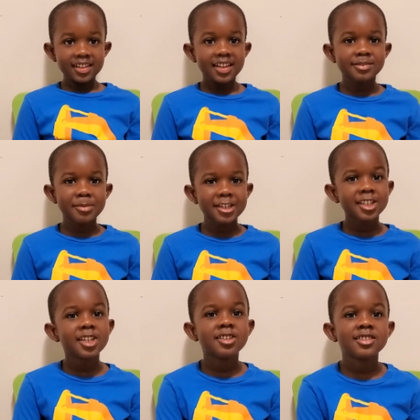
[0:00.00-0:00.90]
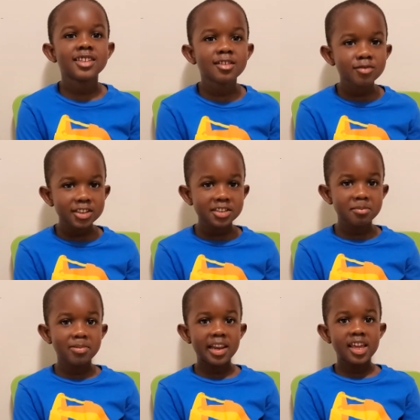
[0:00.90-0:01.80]
Because my teacher said we should
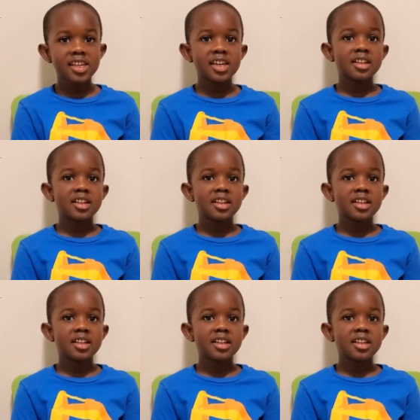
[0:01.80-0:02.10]
play